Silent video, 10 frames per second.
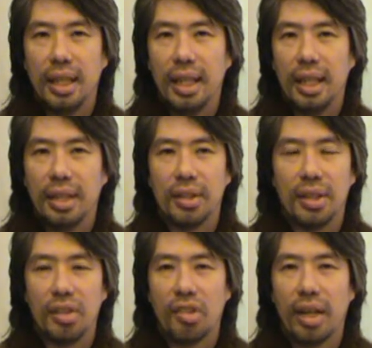And
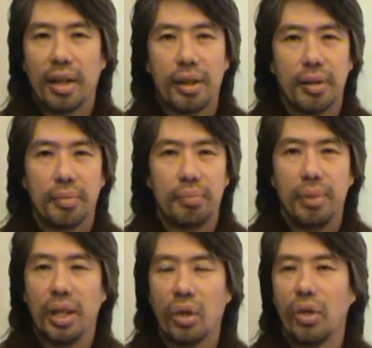it is like
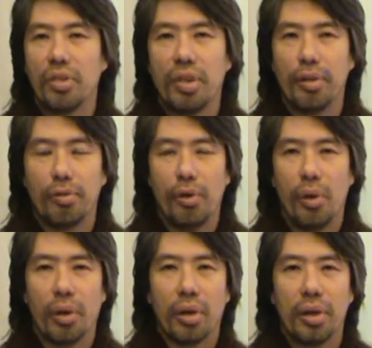being lost in a
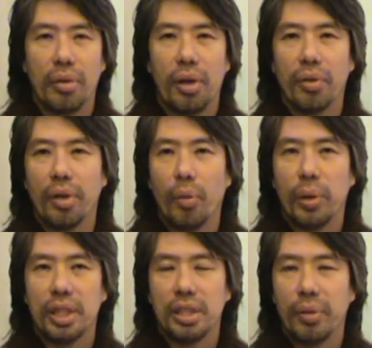fog. You don't know
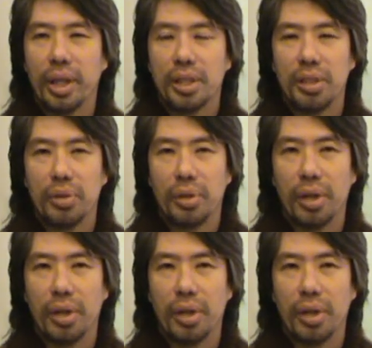which direction you're